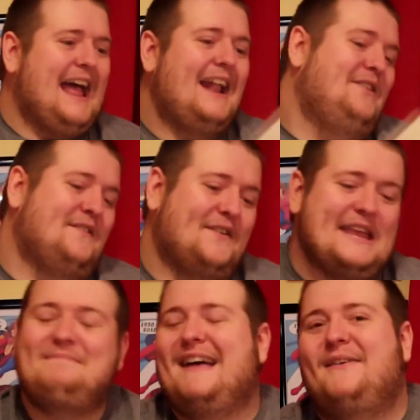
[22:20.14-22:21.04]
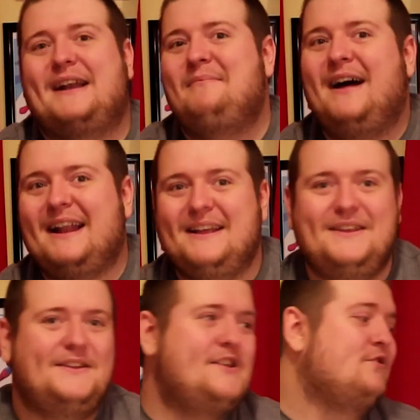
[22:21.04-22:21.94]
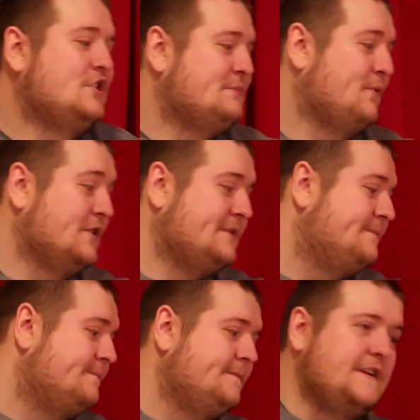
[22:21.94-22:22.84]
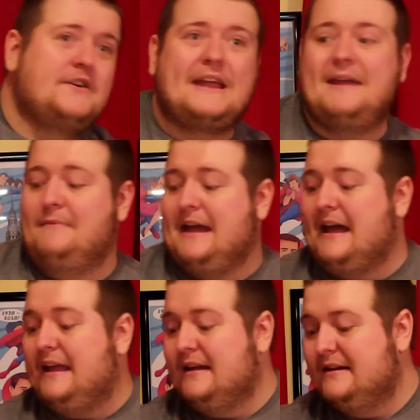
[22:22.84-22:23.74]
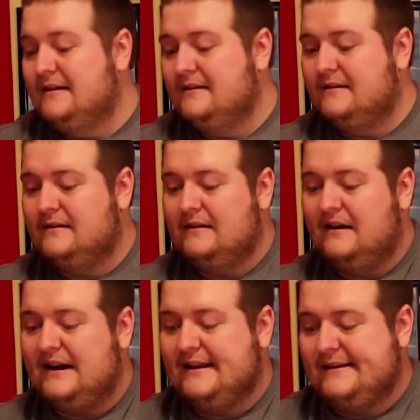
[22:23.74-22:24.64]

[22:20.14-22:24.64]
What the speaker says: I don't know if I'll keep that one. I'm not a huge sports video game guy. Alright.